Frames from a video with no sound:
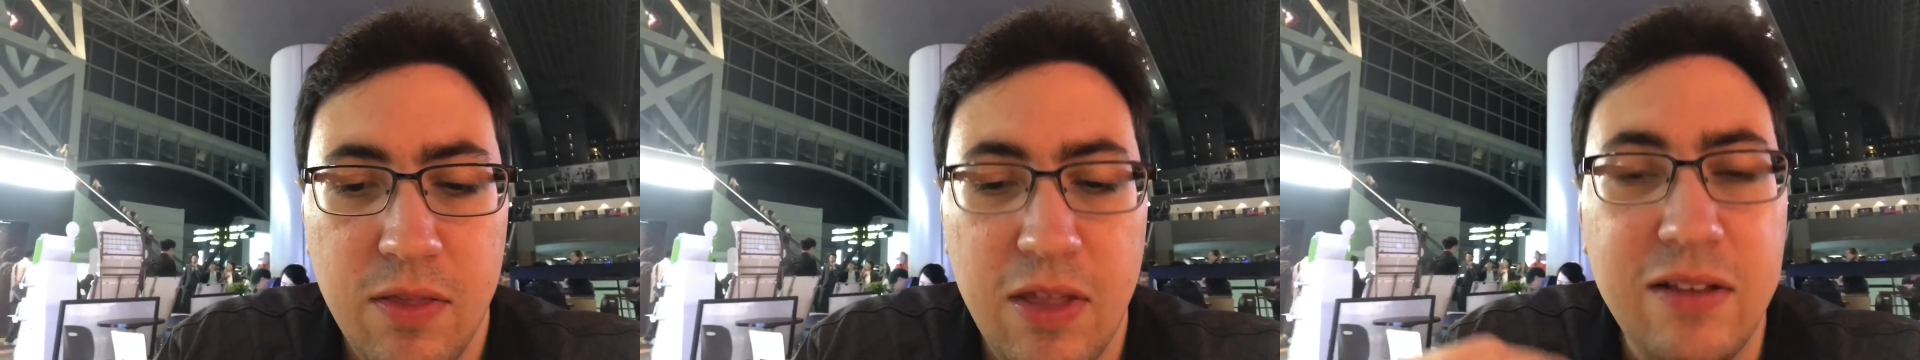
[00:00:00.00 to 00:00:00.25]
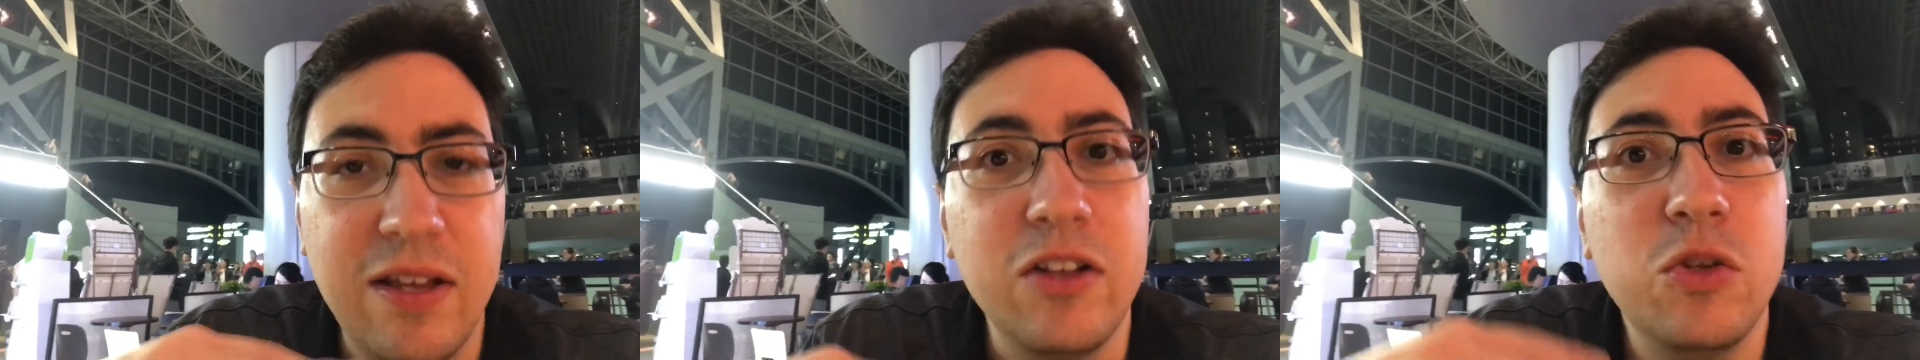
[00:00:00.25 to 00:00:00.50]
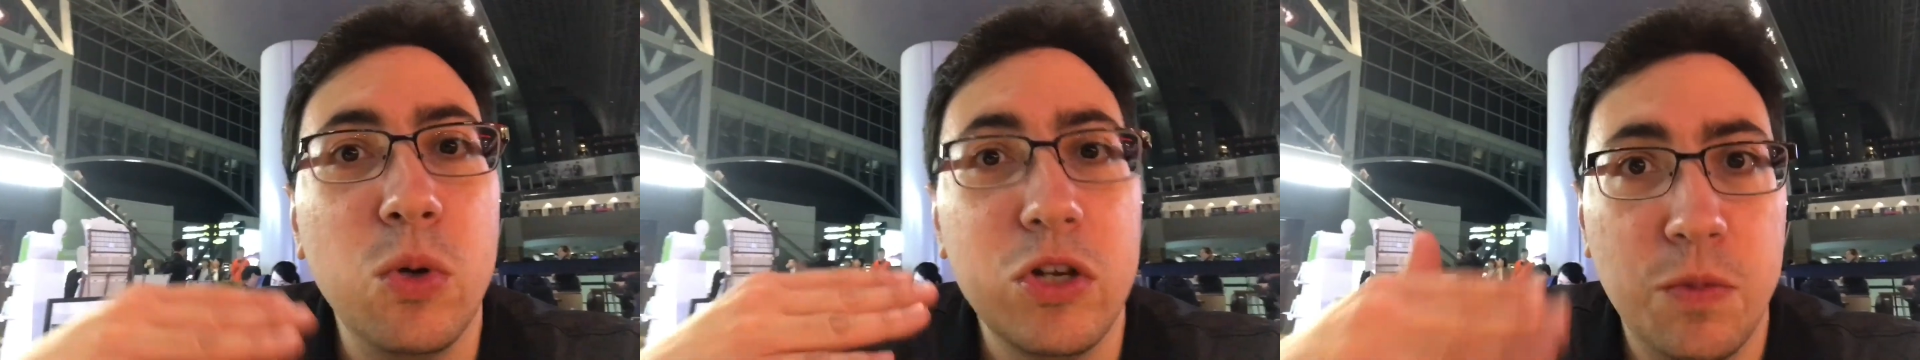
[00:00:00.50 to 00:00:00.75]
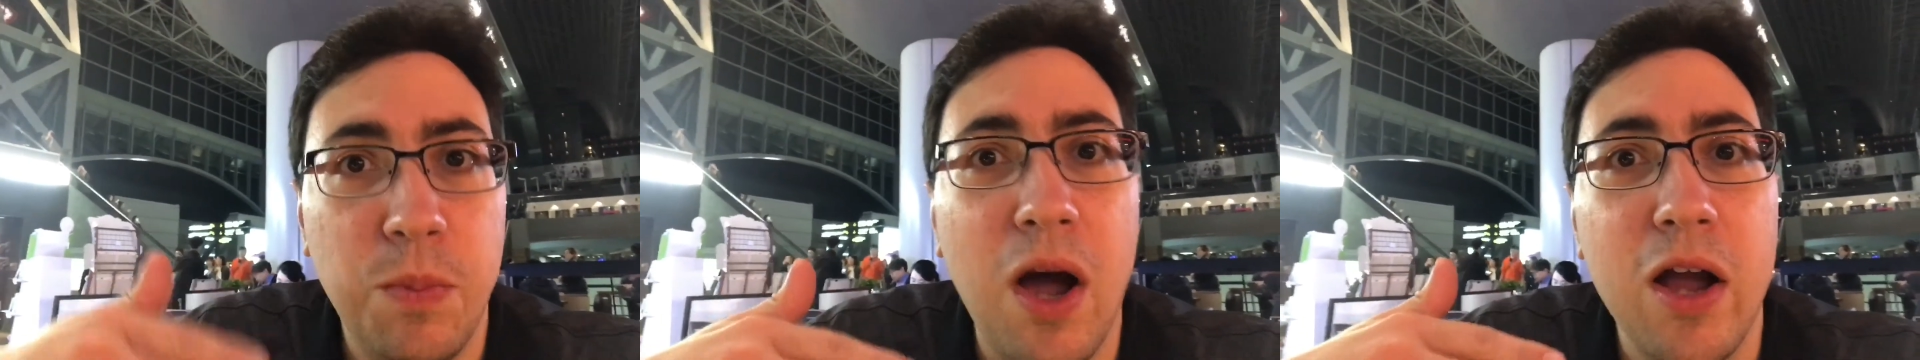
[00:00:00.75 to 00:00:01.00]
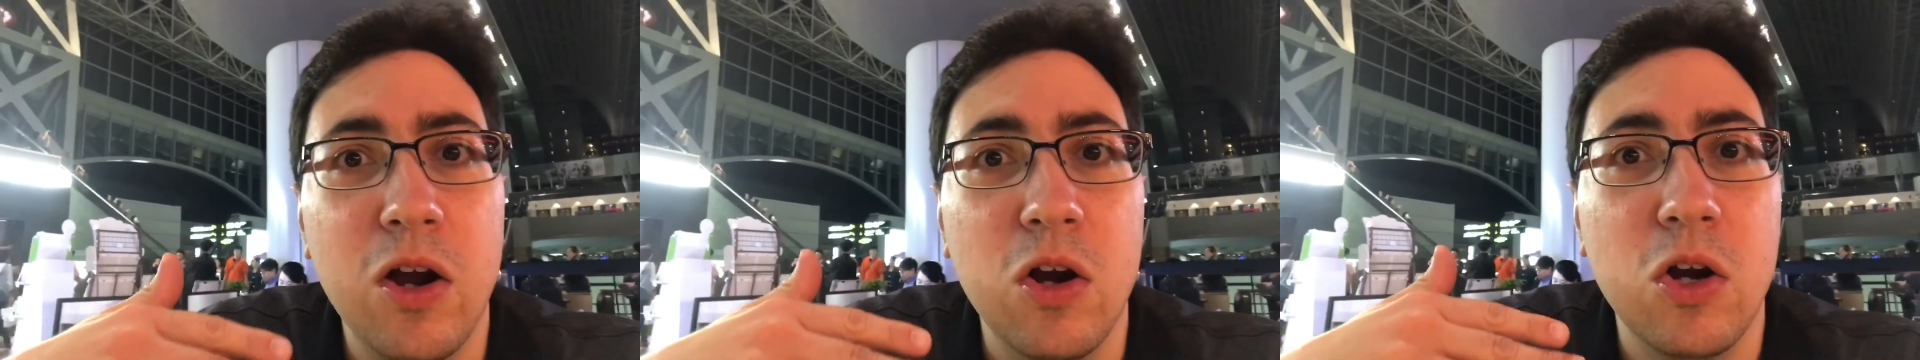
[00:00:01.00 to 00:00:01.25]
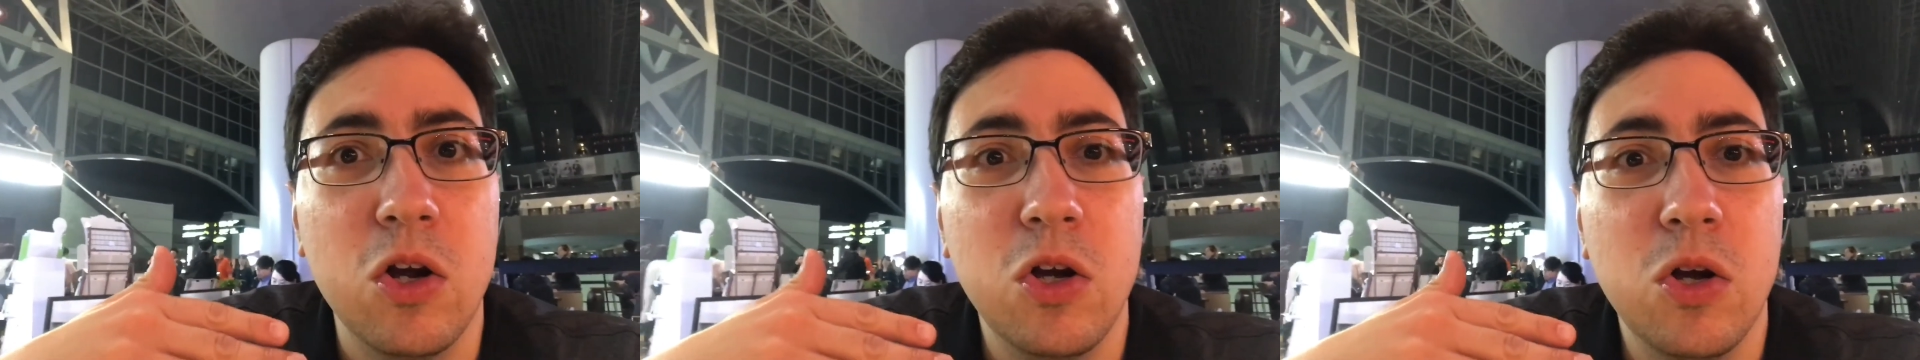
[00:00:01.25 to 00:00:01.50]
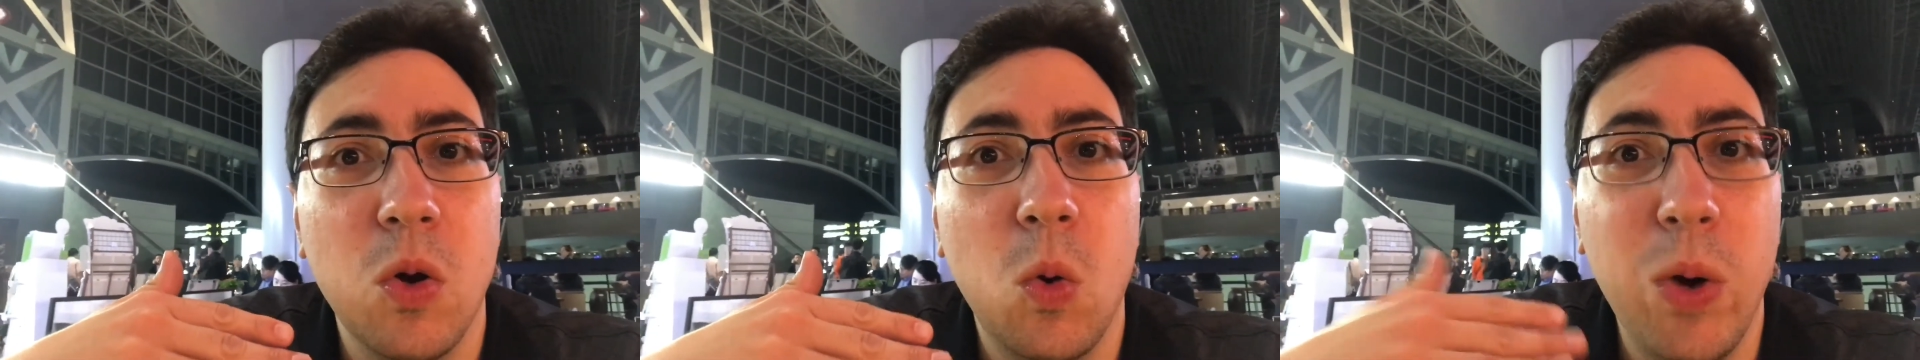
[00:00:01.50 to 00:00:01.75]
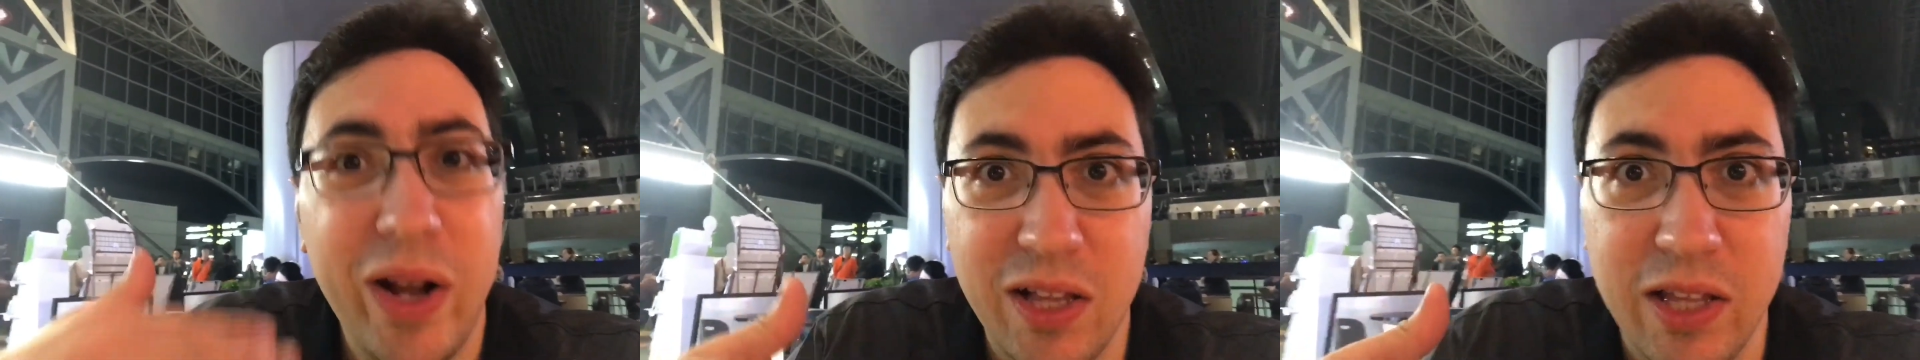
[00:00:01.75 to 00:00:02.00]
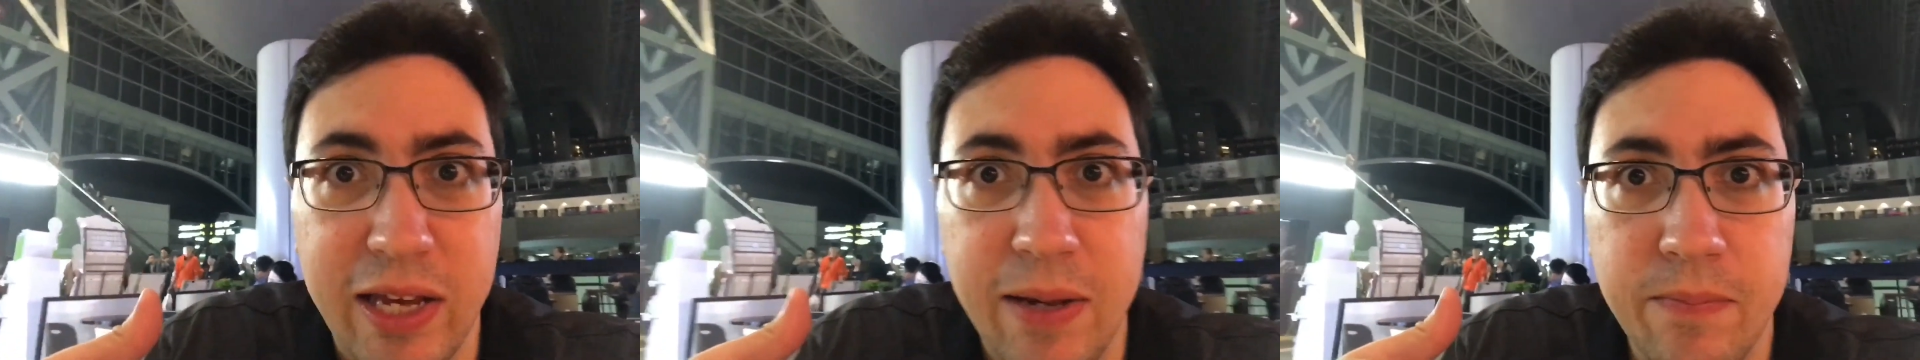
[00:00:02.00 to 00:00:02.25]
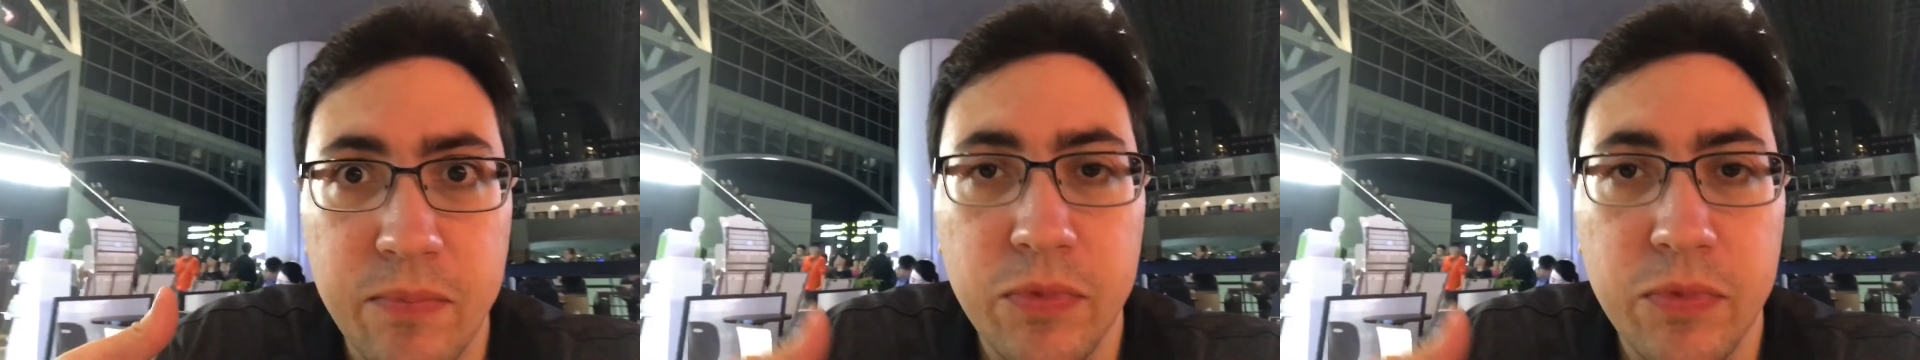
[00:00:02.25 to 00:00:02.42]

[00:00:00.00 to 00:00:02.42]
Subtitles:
they tend to expire quickly.